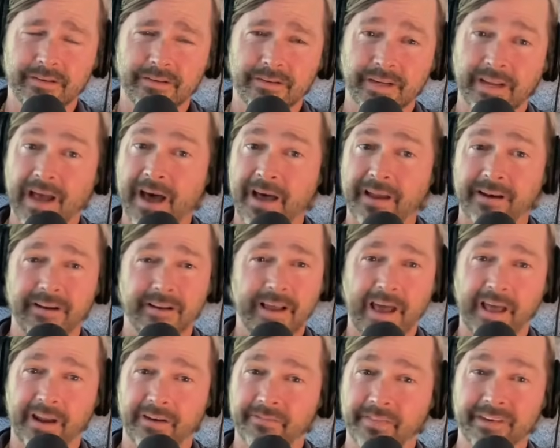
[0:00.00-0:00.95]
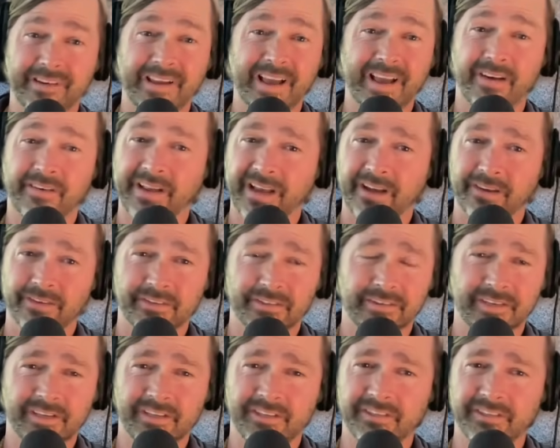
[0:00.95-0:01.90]
got out of the townhouse on
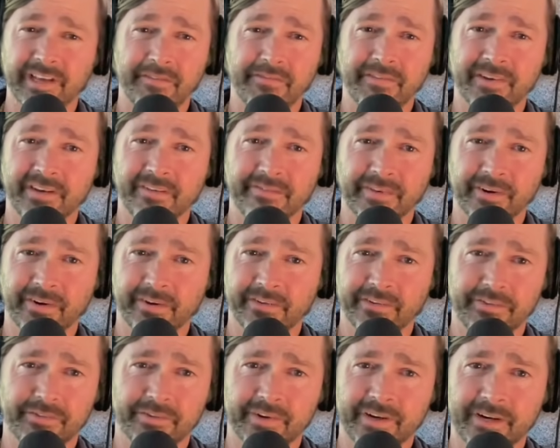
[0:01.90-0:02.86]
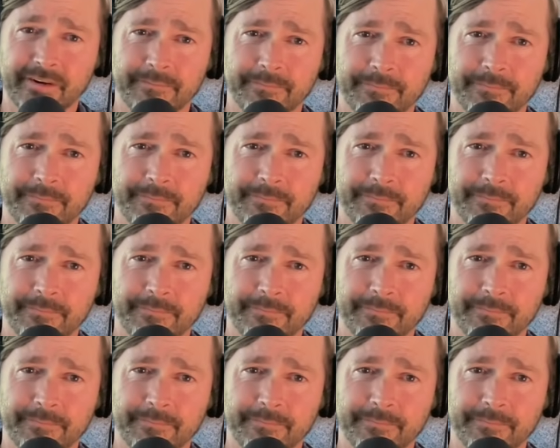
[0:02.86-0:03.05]
East 71st Street.